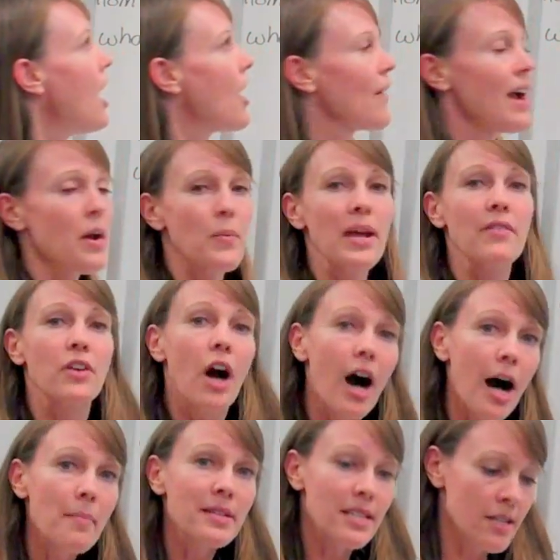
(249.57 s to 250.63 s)
All right, we have
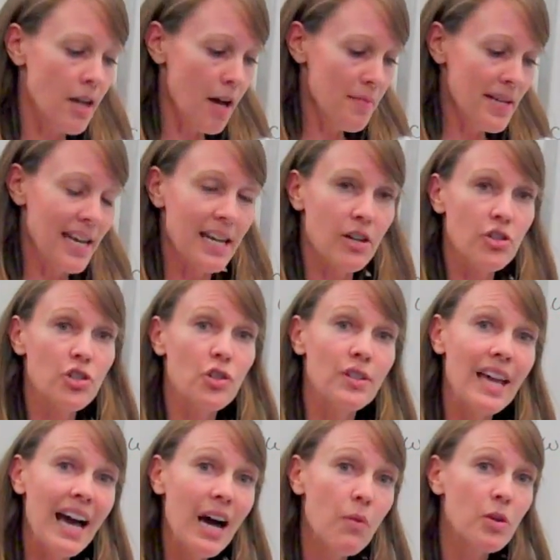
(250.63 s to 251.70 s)
common denominators, so
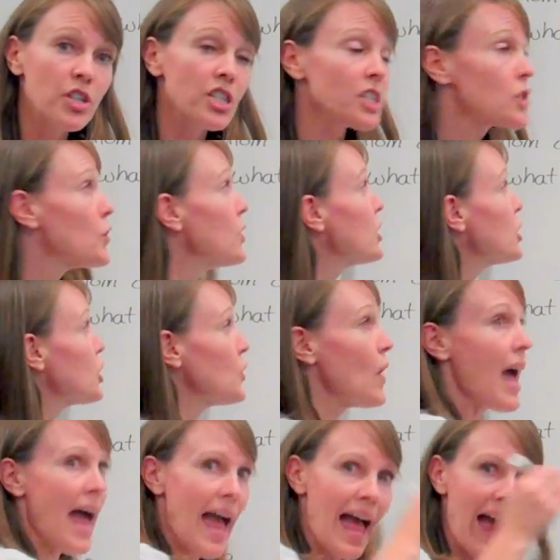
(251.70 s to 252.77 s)
now we're just going to
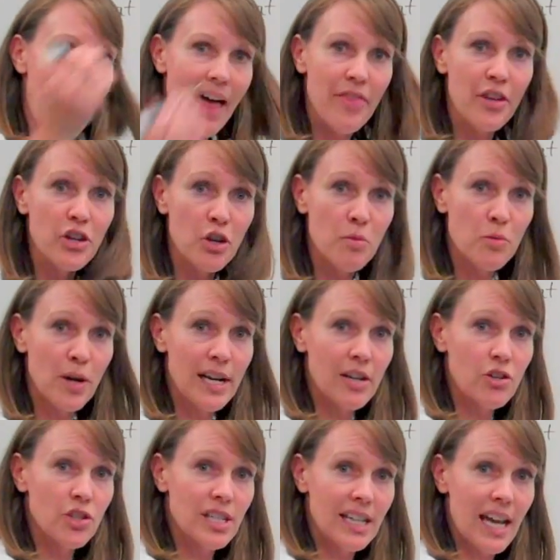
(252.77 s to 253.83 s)
add the
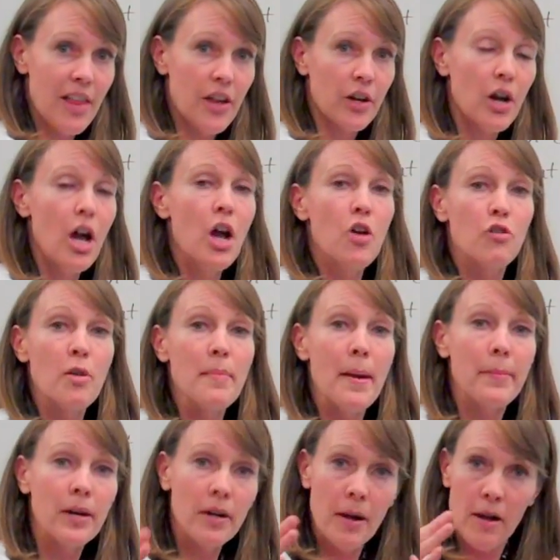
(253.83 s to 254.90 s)
numerators together.
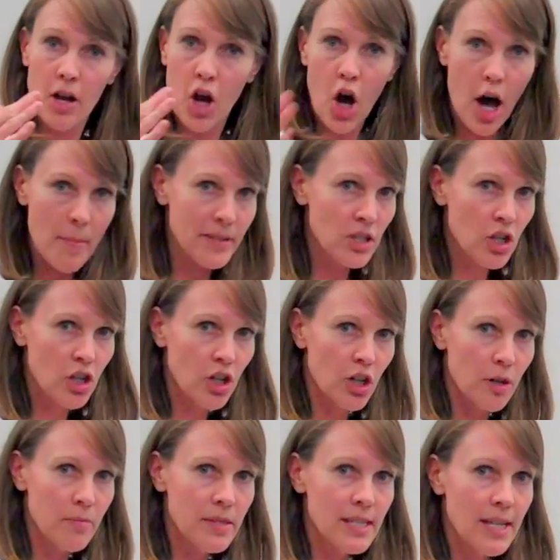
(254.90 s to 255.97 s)
Remember, common
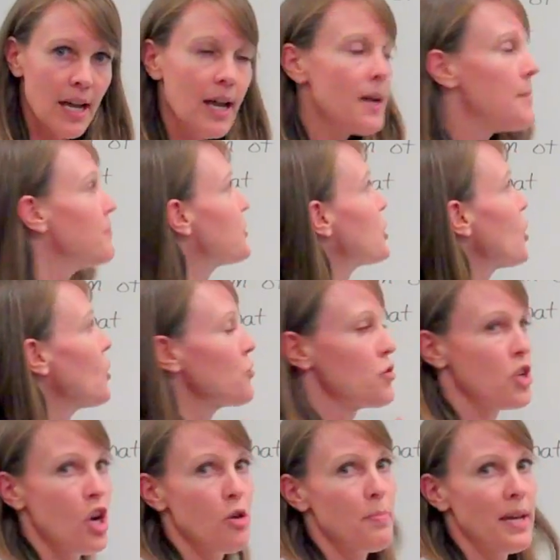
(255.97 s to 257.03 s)
terms, so
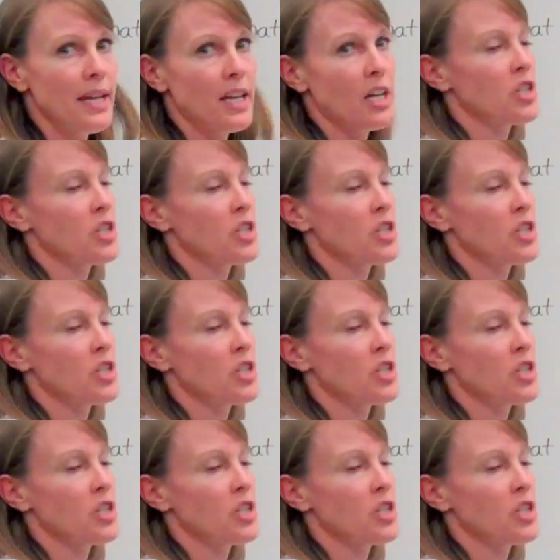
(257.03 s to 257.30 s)
no pink